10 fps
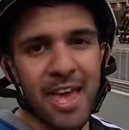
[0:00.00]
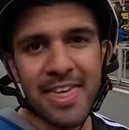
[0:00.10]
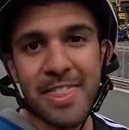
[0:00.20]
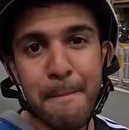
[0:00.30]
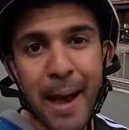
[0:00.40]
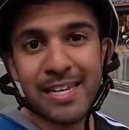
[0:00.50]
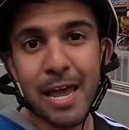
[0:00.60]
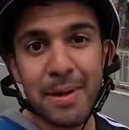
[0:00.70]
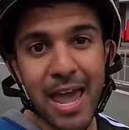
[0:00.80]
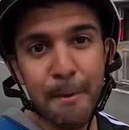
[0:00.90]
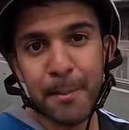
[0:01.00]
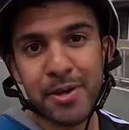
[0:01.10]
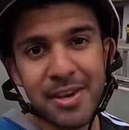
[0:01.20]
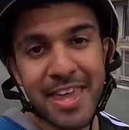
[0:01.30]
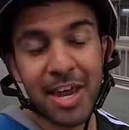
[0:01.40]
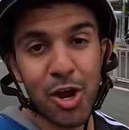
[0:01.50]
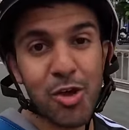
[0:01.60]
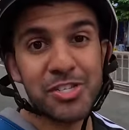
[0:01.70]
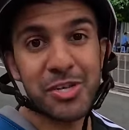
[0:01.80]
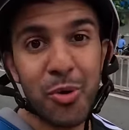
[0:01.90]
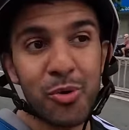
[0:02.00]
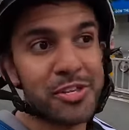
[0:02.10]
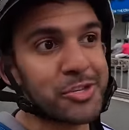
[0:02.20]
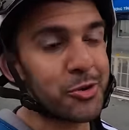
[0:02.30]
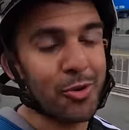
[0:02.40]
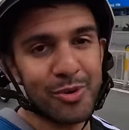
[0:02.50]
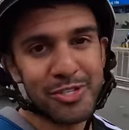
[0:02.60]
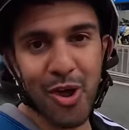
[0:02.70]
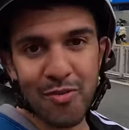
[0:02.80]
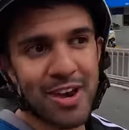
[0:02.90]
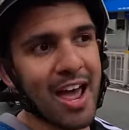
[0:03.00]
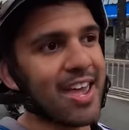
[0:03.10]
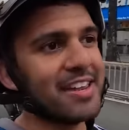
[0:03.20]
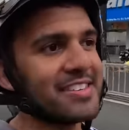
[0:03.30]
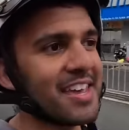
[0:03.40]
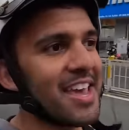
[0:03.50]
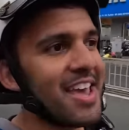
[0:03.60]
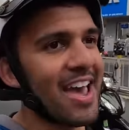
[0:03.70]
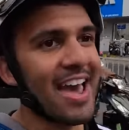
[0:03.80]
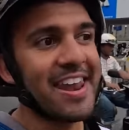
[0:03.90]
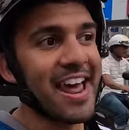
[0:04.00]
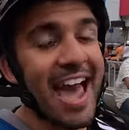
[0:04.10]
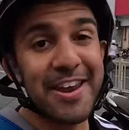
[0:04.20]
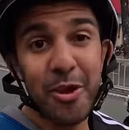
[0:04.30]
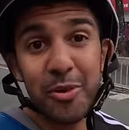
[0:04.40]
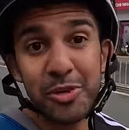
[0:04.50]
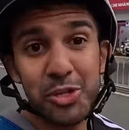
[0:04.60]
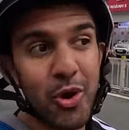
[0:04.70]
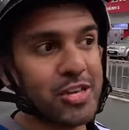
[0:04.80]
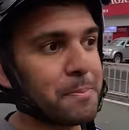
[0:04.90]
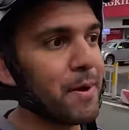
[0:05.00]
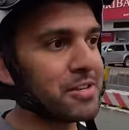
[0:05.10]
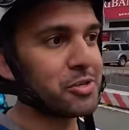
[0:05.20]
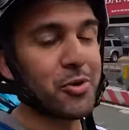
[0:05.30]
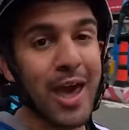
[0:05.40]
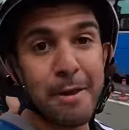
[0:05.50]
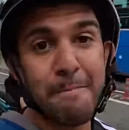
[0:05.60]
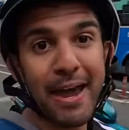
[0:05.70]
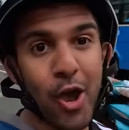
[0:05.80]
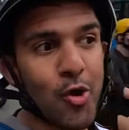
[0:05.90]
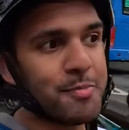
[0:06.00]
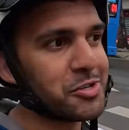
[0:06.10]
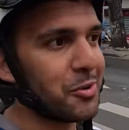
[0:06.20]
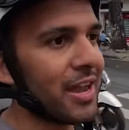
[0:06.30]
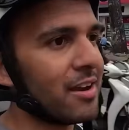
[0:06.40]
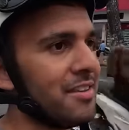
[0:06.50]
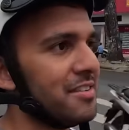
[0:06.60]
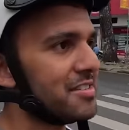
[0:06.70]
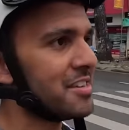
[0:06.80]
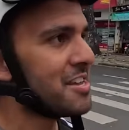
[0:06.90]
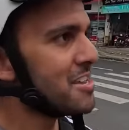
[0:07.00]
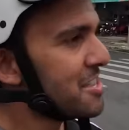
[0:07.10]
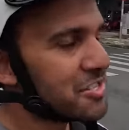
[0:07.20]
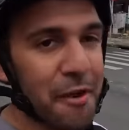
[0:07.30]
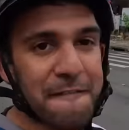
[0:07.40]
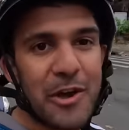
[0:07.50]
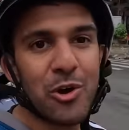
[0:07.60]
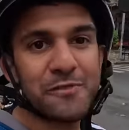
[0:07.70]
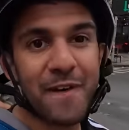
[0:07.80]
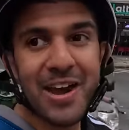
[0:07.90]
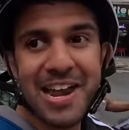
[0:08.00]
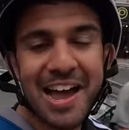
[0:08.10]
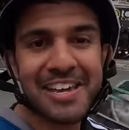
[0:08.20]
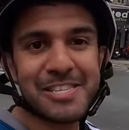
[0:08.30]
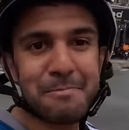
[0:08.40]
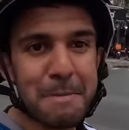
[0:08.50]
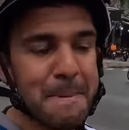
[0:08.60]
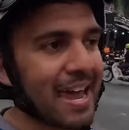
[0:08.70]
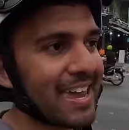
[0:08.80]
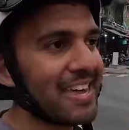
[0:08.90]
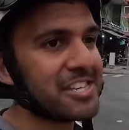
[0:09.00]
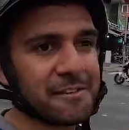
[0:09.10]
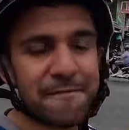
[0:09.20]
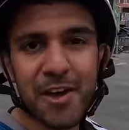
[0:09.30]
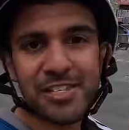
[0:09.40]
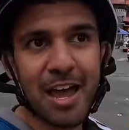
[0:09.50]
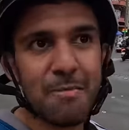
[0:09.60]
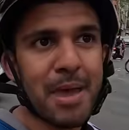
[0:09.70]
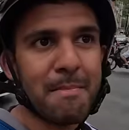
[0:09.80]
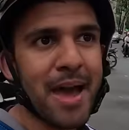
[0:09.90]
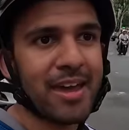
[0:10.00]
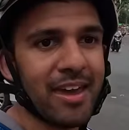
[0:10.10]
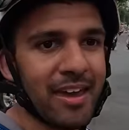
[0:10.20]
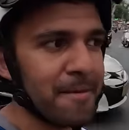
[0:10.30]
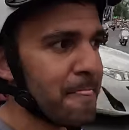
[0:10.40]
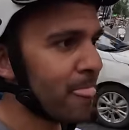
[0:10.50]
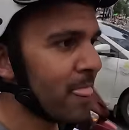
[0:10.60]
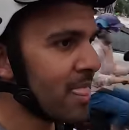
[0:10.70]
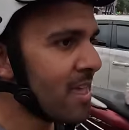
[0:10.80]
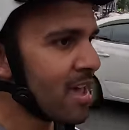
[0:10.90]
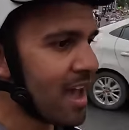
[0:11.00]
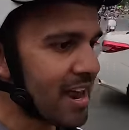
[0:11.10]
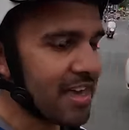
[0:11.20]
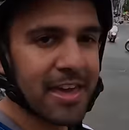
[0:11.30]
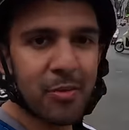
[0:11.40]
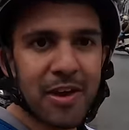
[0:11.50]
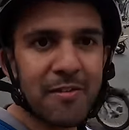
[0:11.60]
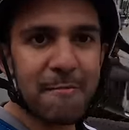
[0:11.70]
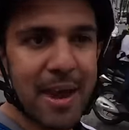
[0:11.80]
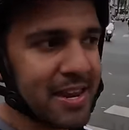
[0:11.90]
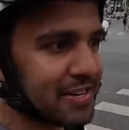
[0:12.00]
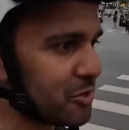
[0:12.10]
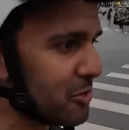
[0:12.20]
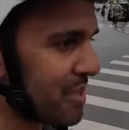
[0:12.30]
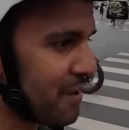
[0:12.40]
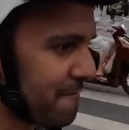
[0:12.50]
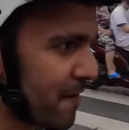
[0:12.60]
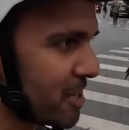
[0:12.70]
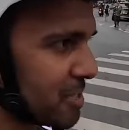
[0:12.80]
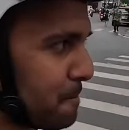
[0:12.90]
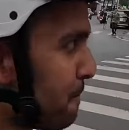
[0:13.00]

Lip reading: Then the pandemic happened and they closed all the schools overnight, and I had no other choice but to head back home to England. So it feels very nice to be back here. This is the first time being back here. And I think we've made it to the first